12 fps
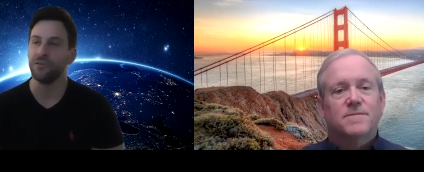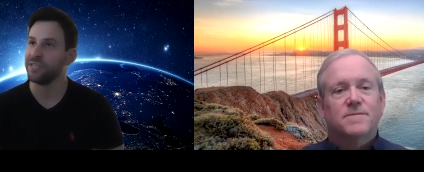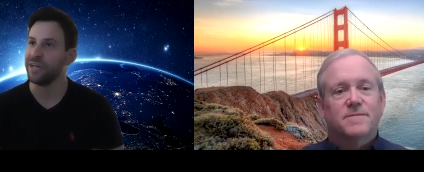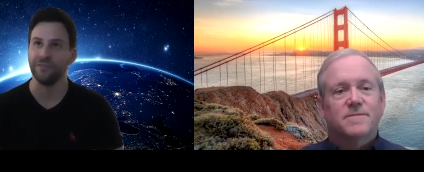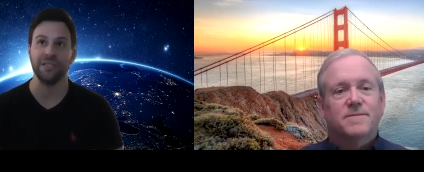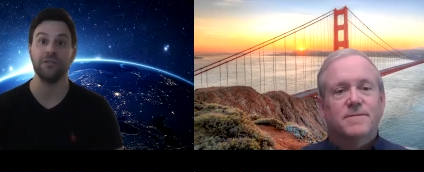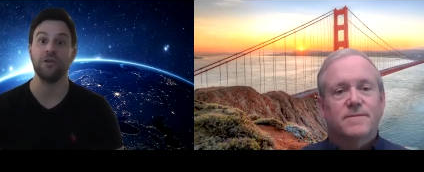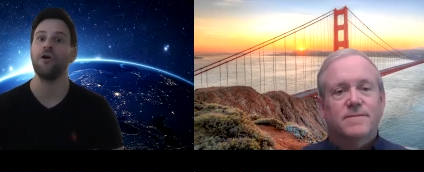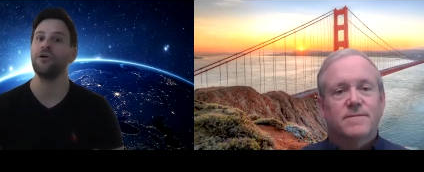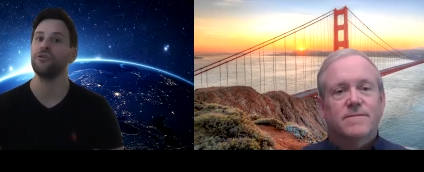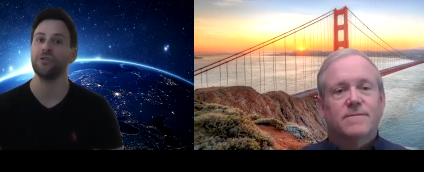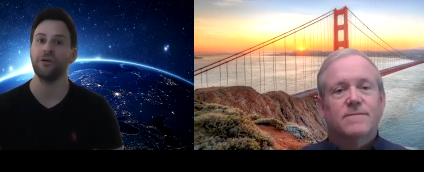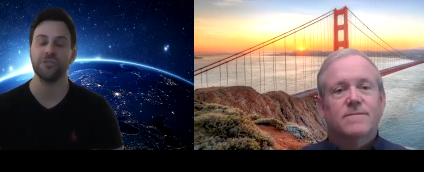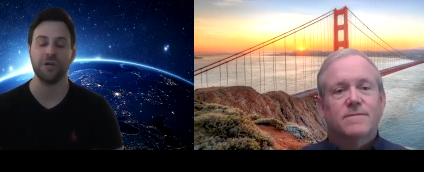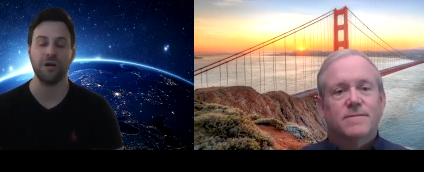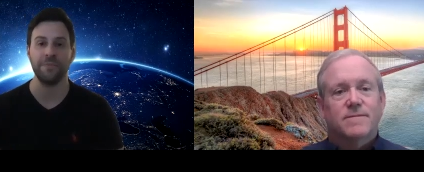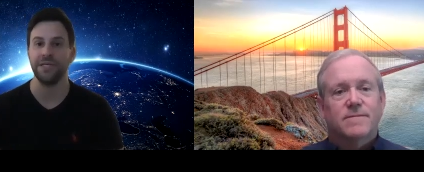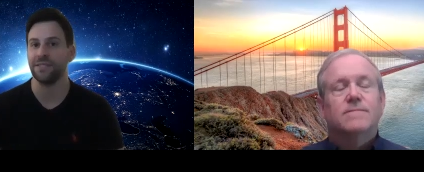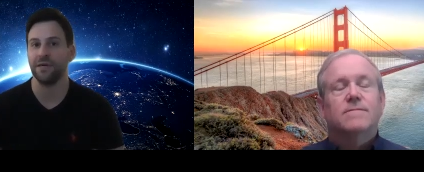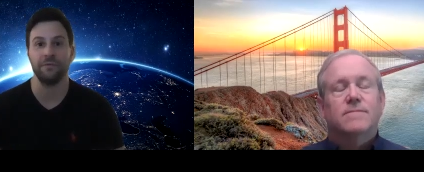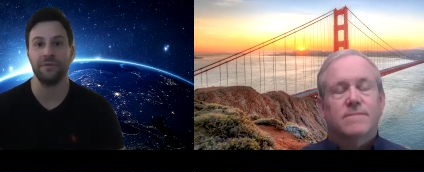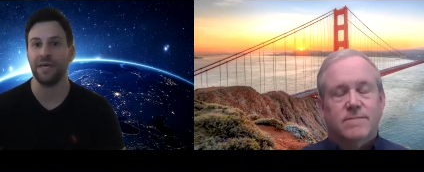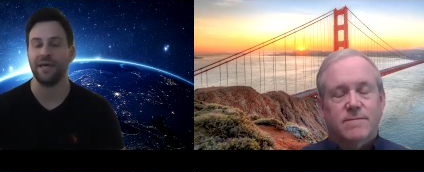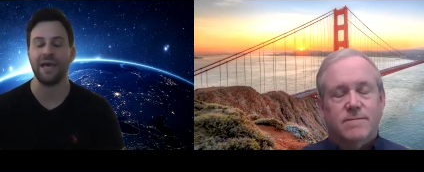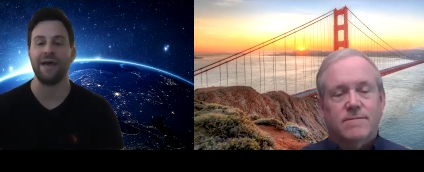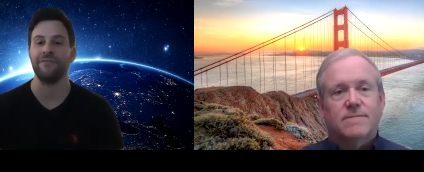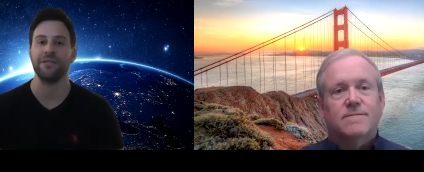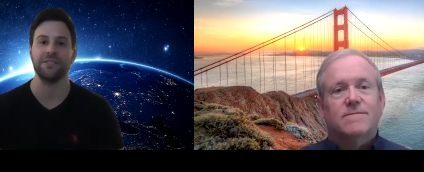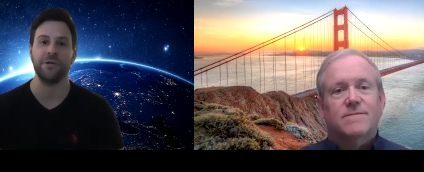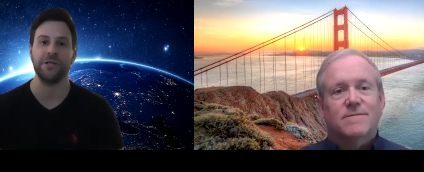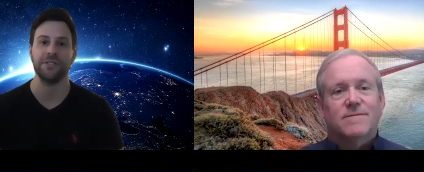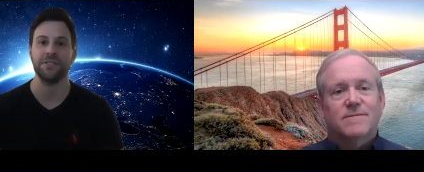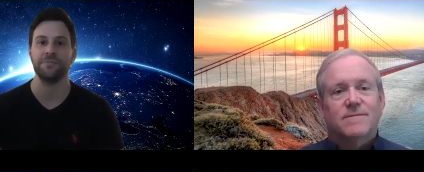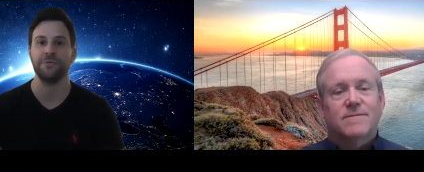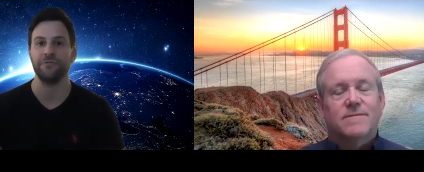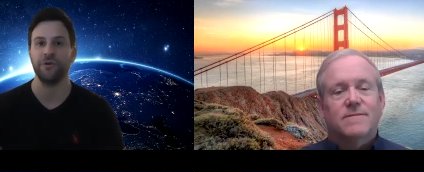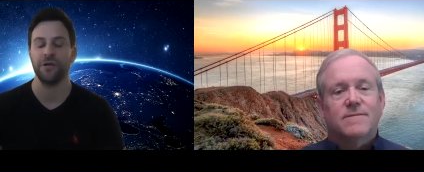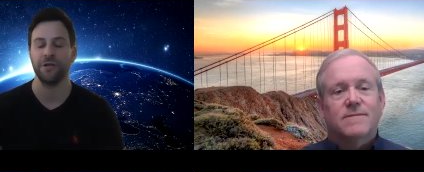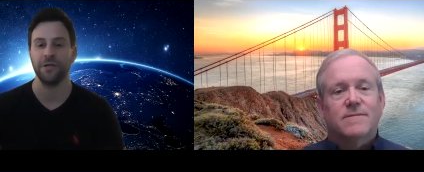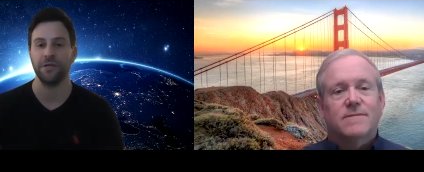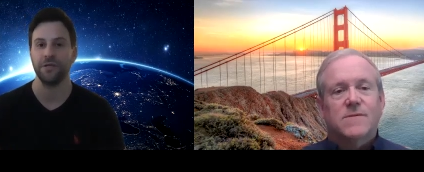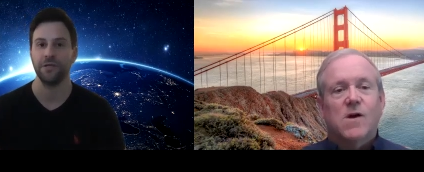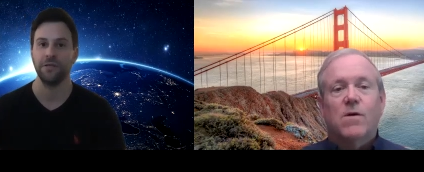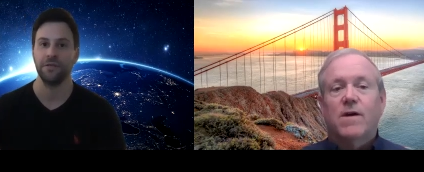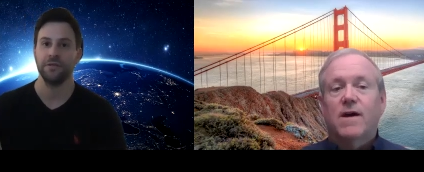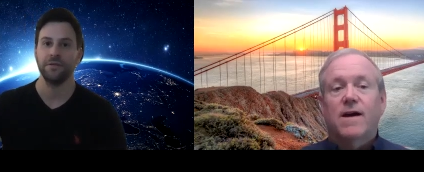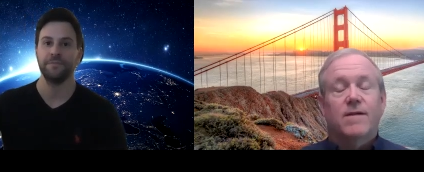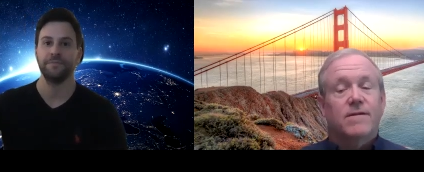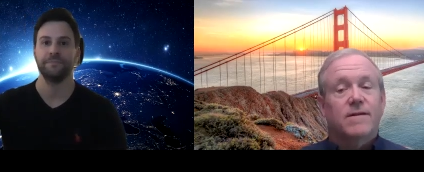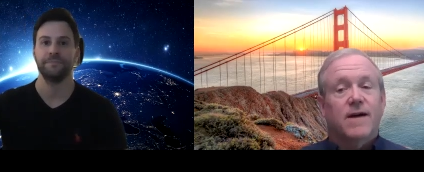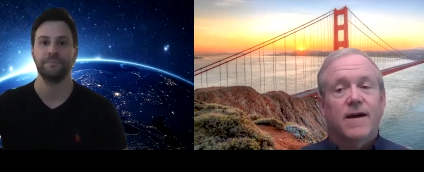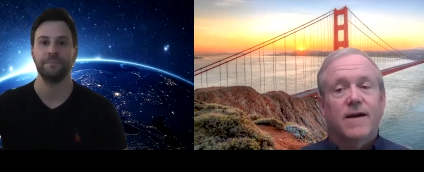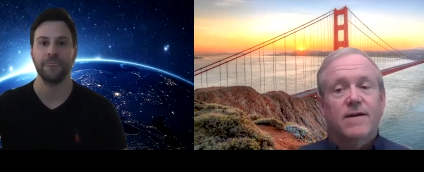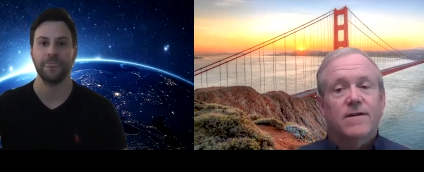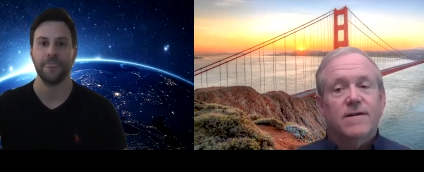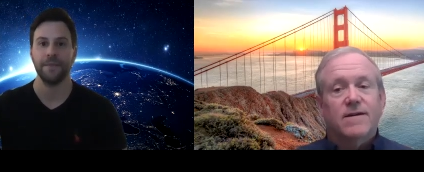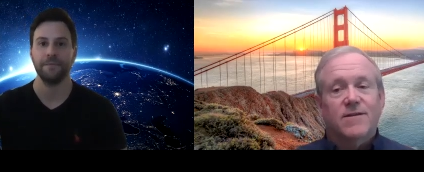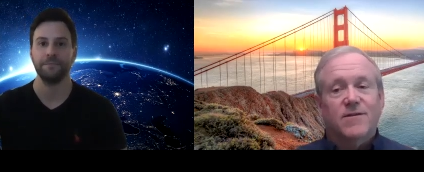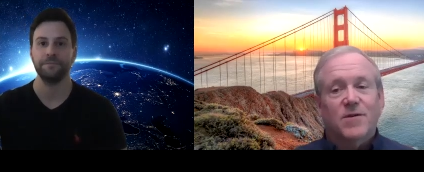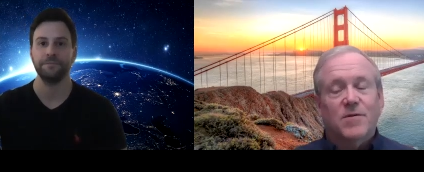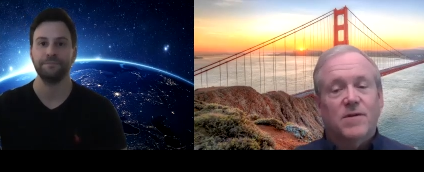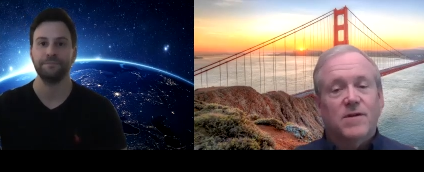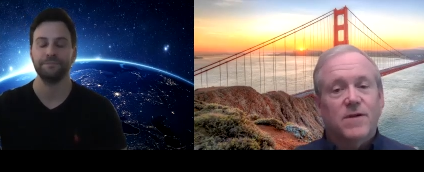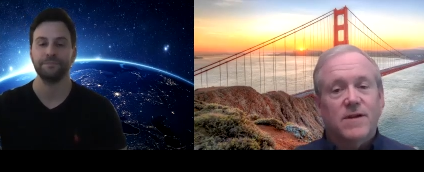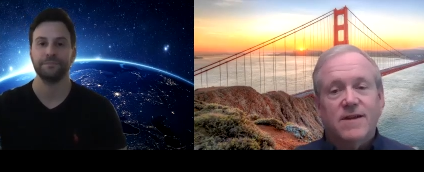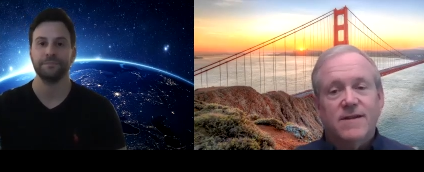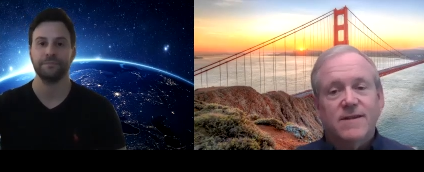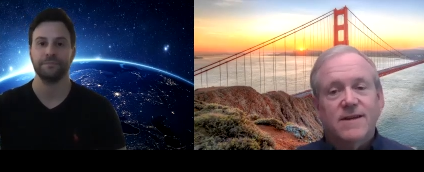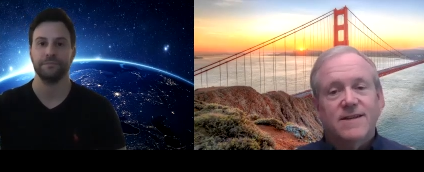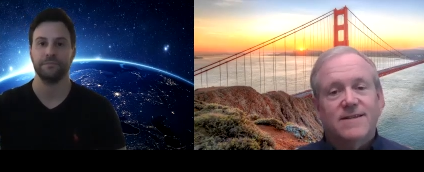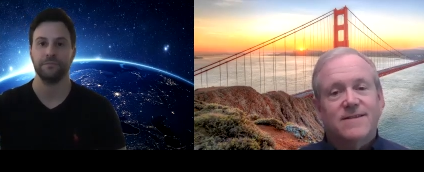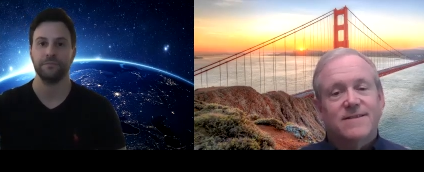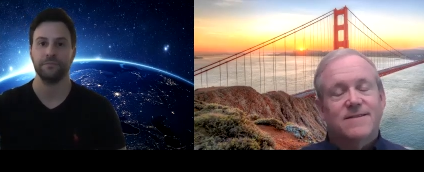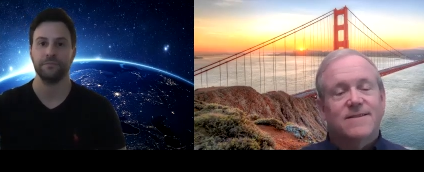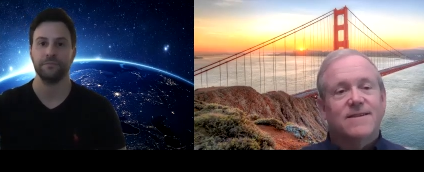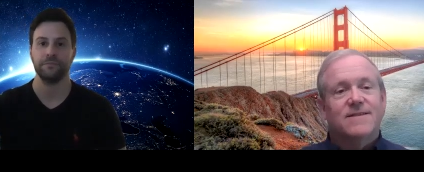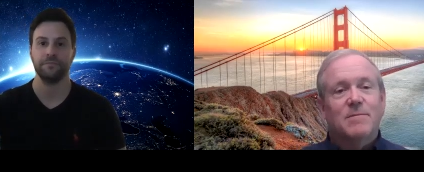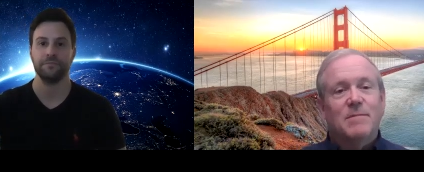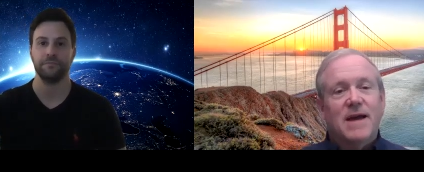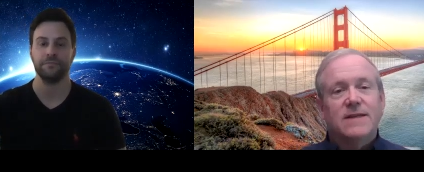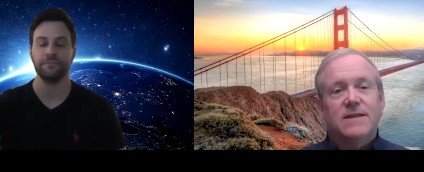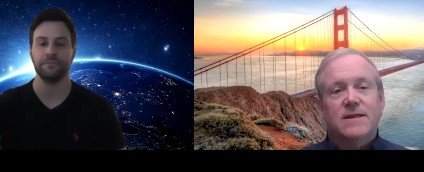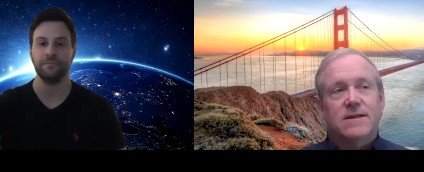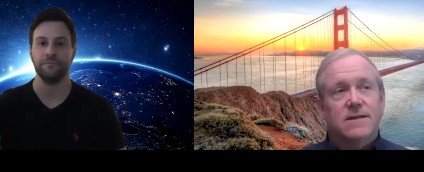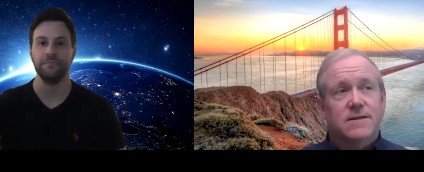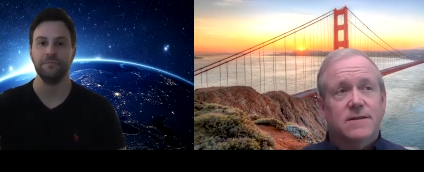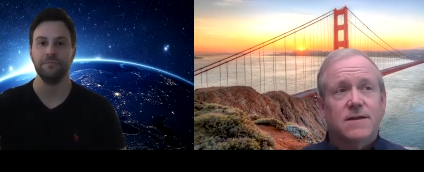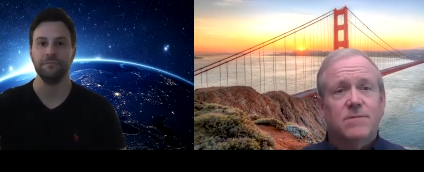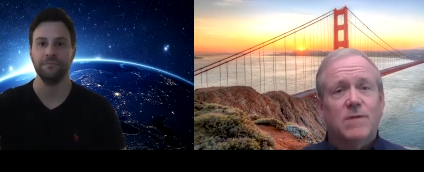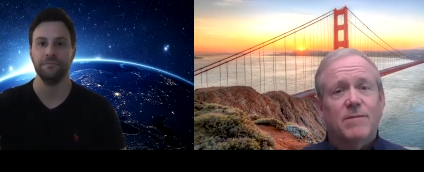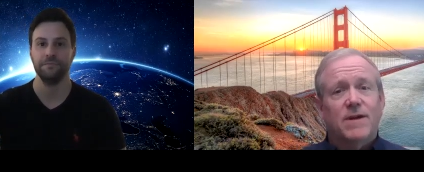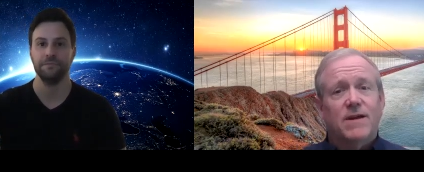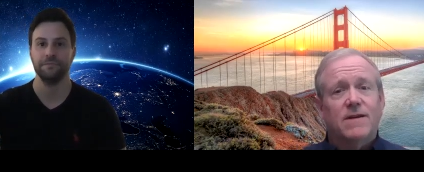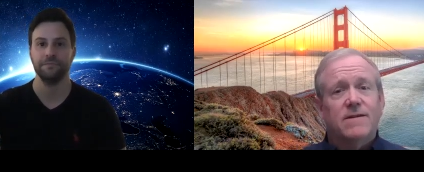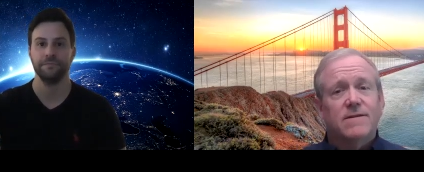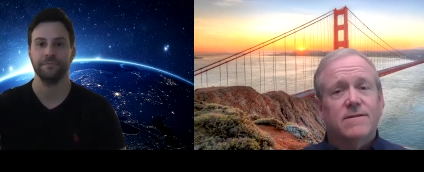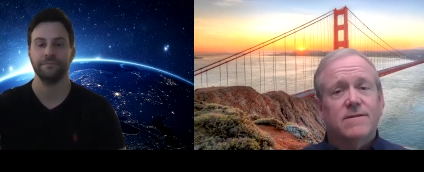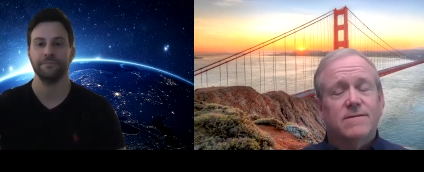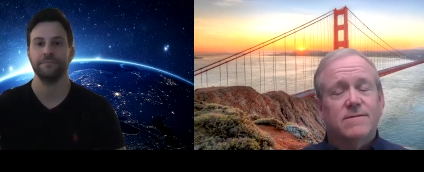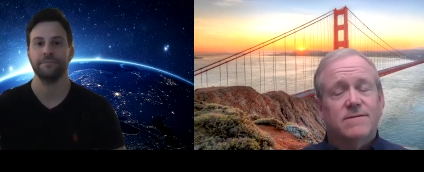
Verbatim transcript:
Speaker 1: definitely large, large companies that, that haven't experienced this before.
Speaker 2: Oh yeah, I, I agree with you, and it, it's it's amazing to see. I mean,